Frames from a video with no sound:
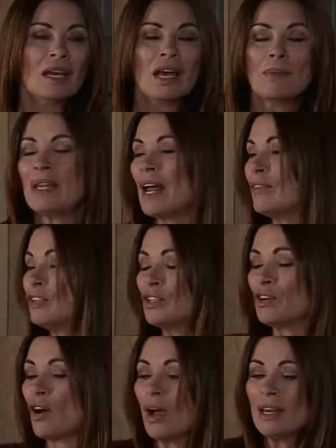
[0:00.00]
mean, haven't you
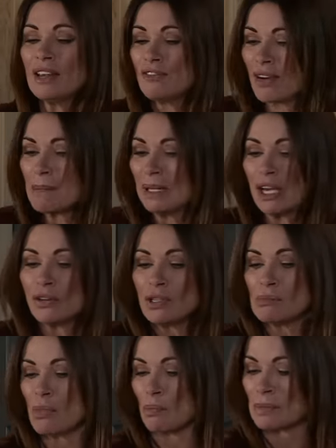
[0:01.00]
got any family on your
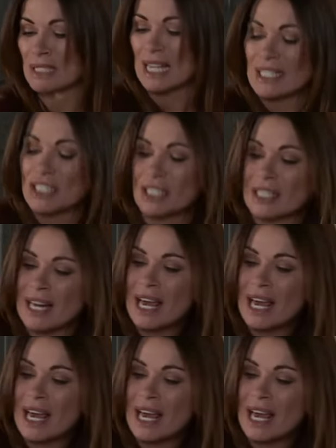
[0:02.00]
mum's side you could